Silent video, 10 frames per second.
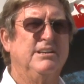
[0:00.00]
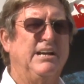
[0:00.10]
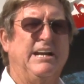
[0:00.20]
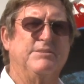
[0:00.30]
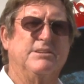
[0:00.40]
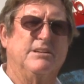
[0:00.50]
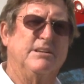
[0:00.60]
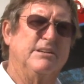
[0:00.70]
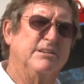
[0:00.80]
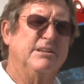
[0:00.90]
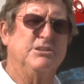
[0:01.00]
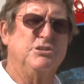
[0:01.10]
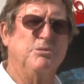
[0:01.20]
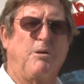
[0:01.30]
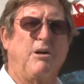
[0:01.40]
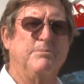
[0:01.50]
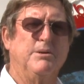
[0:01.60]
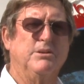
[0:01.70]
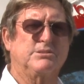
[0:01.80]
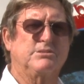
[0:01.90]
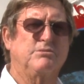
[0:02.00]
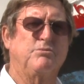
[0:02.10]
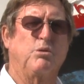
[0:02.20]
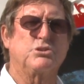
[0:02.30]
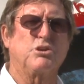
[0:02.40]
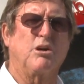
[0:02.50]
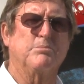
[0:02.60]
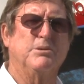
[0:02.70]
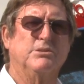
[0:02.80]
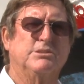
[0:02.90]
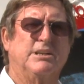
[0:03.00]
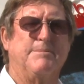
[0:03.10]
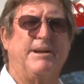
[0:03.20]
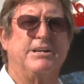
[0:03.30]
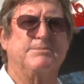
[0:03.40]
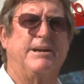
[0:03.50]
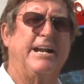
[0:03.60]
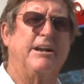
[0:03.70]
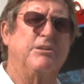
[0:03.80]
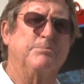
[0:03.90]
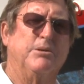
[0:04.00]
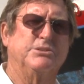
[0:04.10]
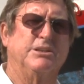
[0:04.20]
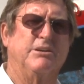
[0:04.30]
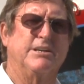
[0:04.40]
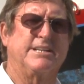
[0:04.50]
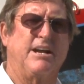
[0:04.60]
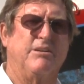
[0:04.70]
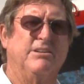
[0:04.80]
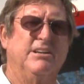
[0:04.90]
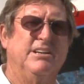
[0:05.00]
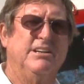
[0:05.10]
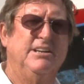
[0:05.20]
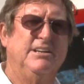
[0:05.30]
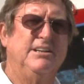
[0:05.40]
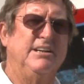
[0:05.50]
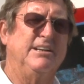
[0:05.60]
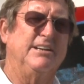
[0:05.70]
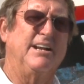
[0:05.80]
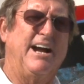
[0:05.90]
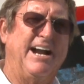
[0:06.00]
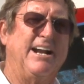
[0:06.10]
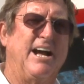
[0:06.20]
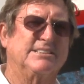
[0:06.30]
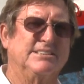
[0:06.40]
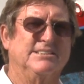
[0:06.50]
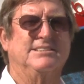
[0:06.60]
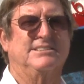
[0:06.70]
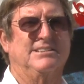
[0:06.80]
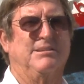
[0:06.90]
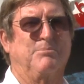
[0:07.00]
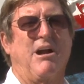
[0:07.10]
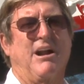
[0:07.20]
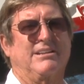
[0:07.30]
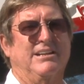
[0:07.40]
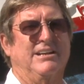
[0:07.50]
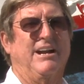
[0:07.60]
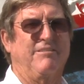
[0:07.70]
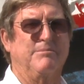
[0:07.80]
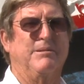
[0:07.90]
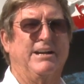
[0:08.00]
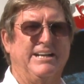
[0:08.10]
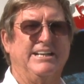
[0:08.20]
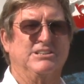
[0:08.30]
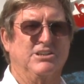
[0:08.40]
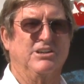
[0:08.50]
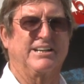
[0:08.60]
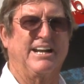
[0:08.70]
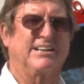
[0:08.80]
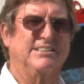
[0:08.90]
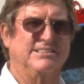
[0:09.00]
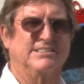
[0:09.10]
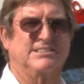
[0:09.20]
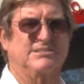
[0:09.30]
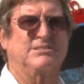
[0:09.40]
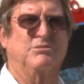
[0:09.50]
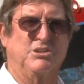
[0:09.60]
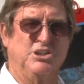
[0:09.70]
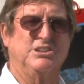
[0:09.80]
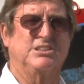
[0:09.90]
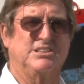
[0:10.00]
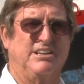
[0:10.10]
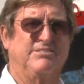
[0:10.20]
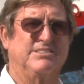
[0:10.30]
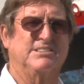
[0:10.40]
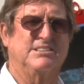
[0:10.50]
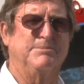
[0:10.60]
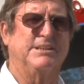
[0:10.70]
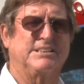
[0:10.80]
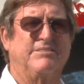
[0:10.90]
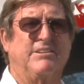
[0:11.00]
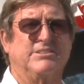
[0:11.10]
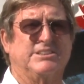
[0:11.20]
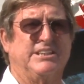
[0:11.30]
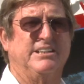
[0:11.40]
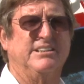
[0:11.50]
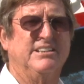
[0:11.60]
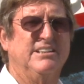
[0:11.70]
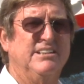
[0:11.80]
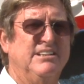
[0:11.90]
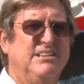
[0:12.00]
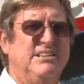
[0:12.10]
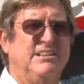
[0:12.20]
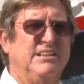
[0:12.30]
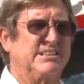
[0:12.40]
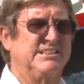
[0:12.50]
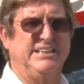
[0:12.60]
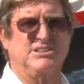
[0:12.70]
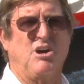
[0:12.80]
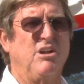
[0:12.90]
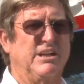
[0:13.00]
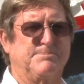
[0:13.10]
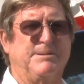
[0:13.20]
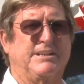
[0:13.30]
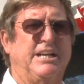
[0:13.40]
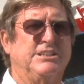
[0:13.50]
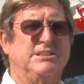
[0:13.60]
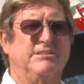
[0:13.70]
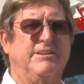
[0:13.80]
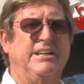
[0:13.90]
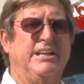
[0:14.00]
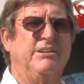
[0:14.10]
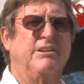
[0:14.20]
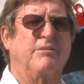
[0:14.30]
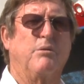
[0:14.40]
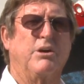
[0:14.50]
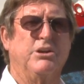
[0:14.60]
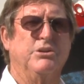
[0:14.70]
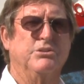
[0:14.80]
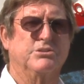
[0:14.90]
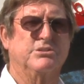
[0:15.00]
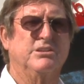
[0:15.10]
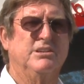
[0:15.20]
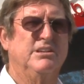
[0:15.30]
I have 2 party boats, 4 charter boats, and I manage about 8 other boats here in town. And Inox is a product that everybody needs to look at because it's good stuff. It's the best I've ever seen. And it exceeds all expectations of anything you'd ever want to use